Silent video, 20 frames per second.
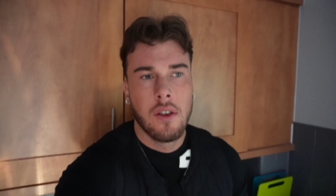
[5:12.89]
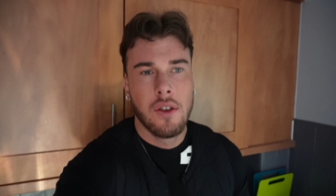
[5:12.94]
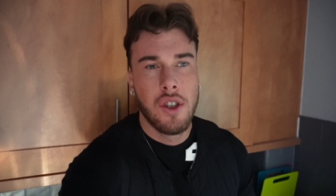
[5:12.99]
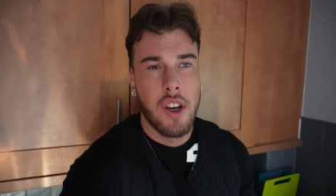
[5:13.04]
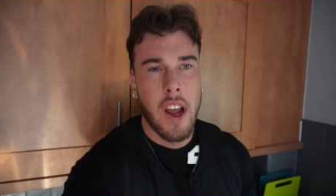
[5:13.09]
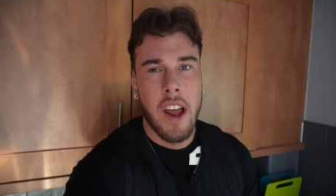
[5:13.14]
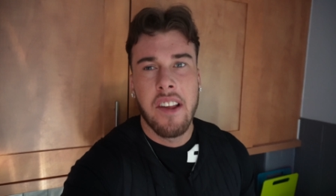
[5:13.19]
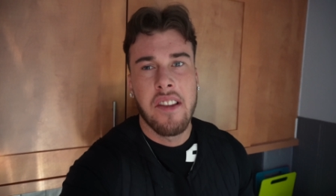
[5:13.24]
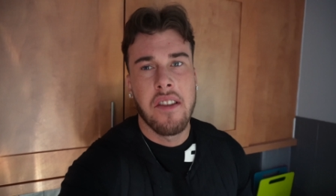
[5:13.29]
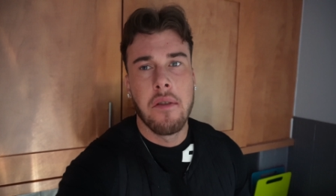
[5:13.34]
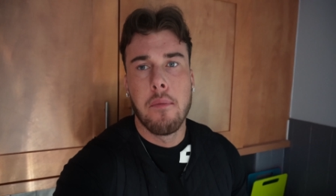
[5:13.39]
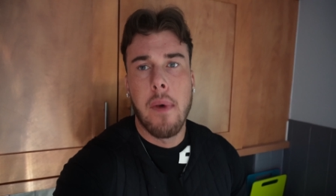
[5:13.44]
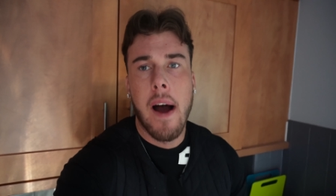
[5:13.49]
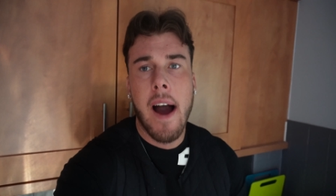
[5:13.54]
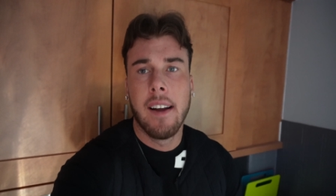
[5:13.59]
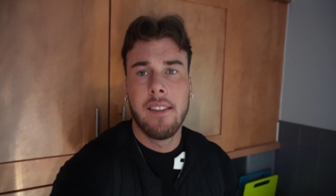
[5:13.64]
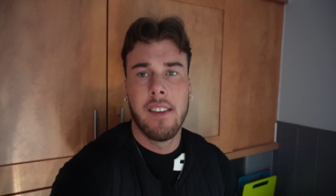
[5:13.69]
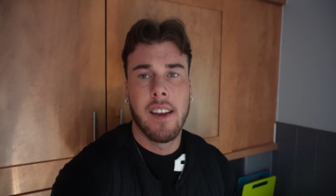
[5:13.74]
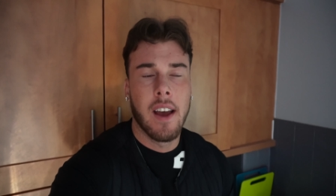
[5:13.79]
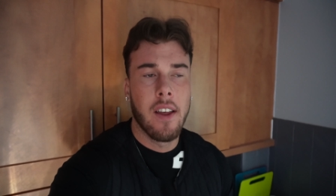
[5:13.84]
chest and
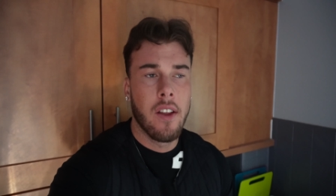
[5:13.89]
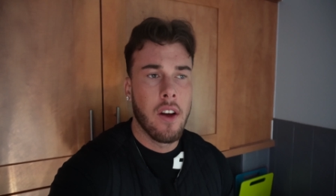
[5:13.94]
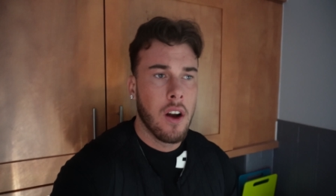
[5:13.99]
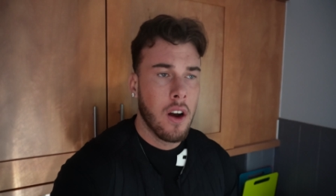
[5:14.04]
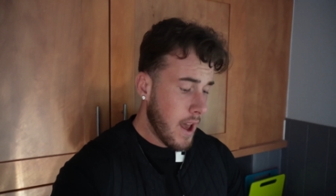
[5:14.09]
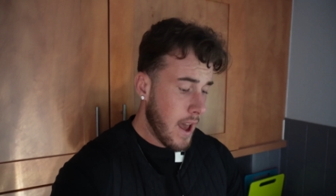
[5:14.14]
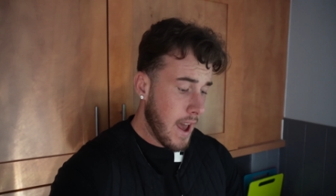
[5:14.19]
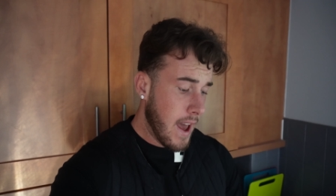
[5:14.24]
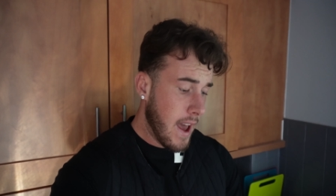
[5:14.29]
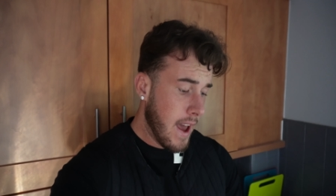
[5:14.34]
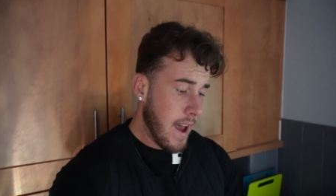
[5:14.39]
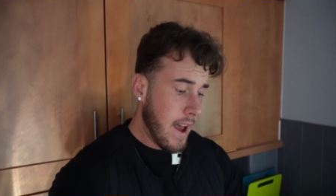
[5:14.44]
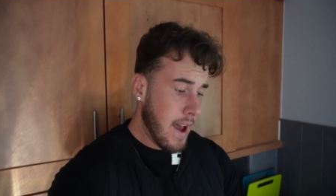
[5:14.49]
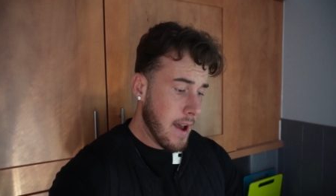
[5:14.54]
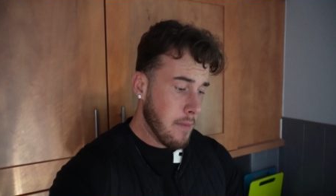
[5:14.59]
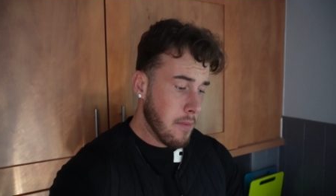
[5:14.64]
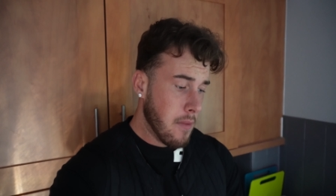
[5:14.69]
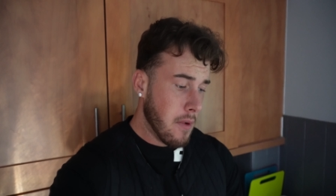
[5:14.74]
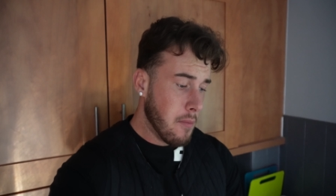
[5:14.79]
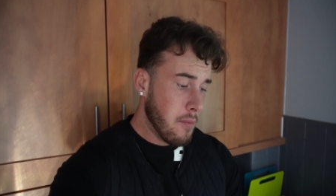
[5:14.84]
back together
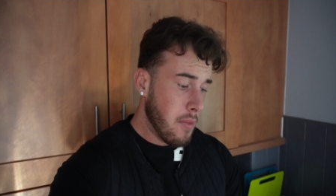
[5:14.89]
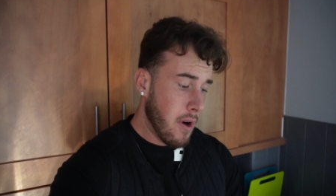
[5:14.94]
um,